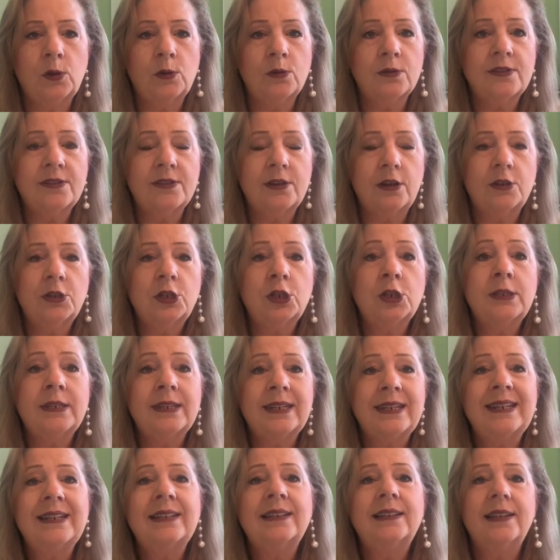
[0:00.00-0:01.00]
also to
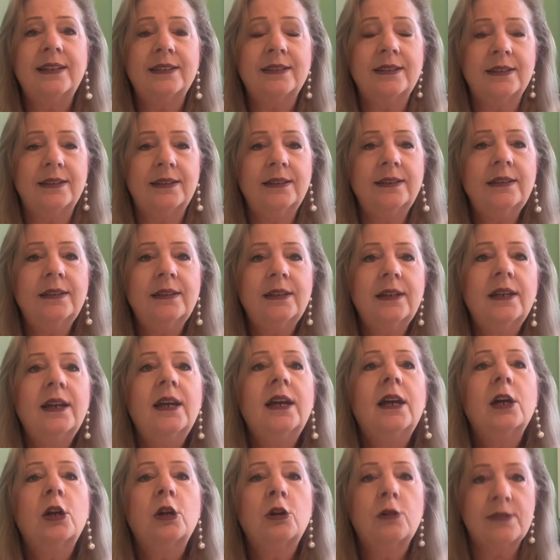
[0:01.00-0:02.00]
declutter
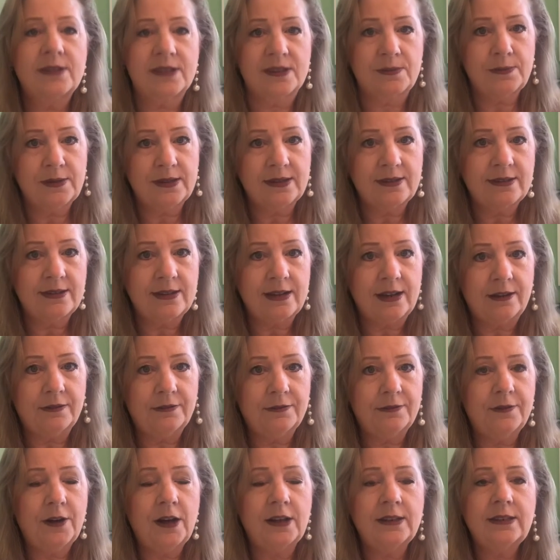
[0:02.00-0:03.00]
Christmas
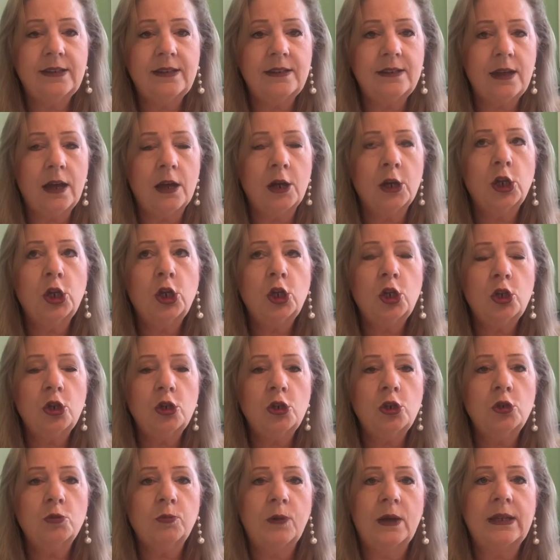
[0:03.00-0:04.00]
stuff. I did a
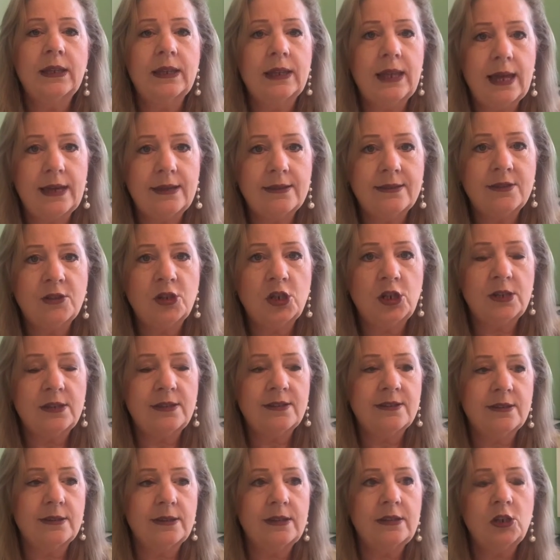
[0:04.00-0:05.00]
huge one last year,
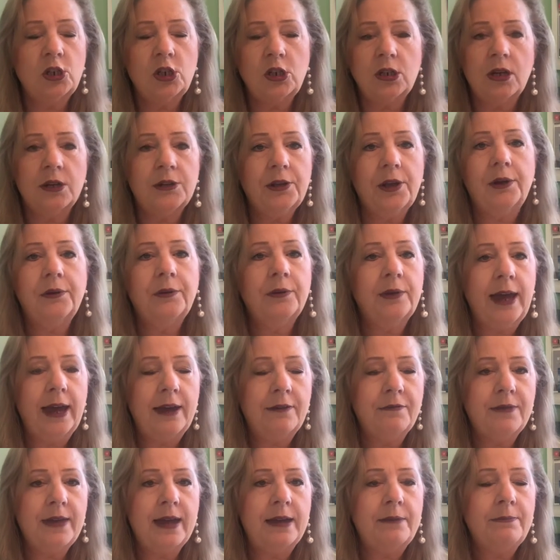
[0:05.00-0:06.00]
so this year I don't
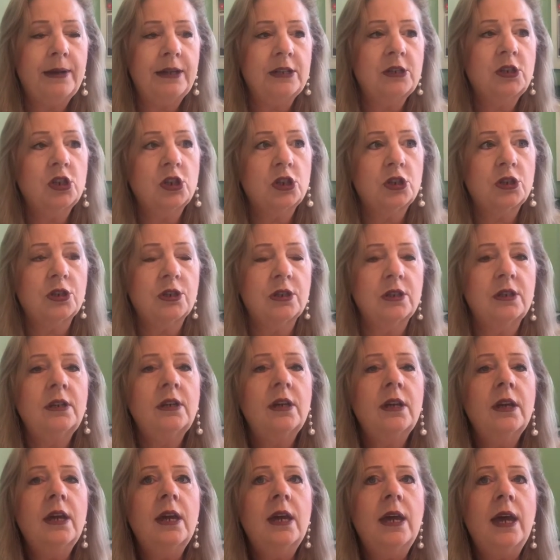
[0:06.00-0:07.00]
have that much to do.
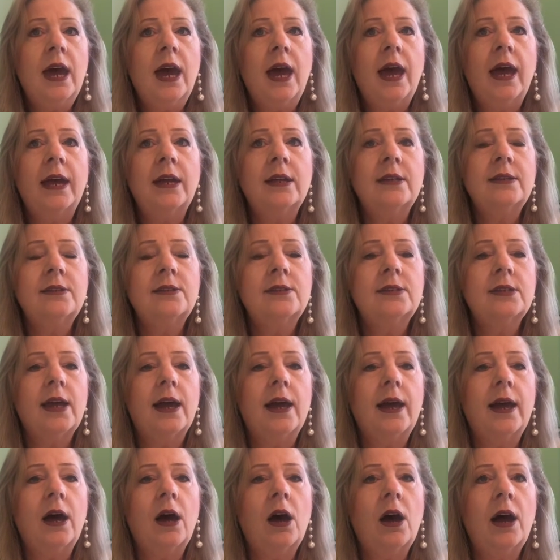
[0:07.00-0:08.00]
And
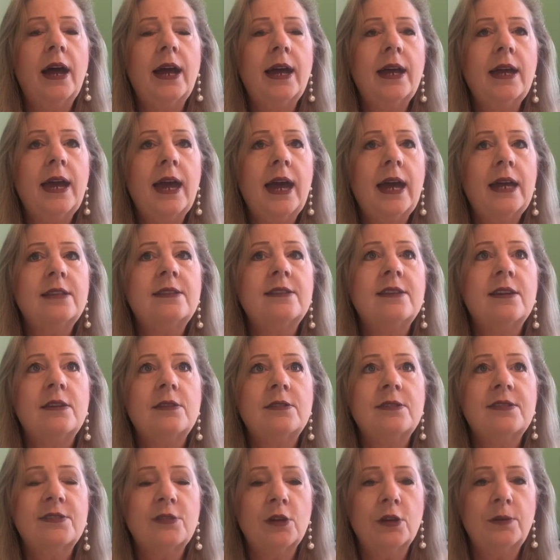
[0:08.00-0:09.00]
I had
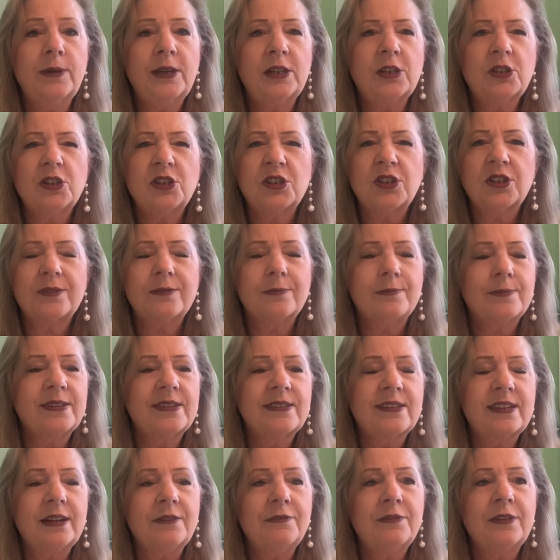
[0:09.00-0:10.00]
so much
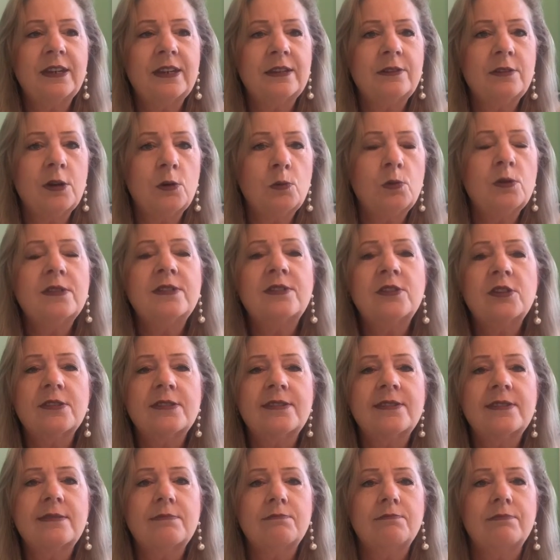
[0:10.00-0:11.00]
stuff that it was just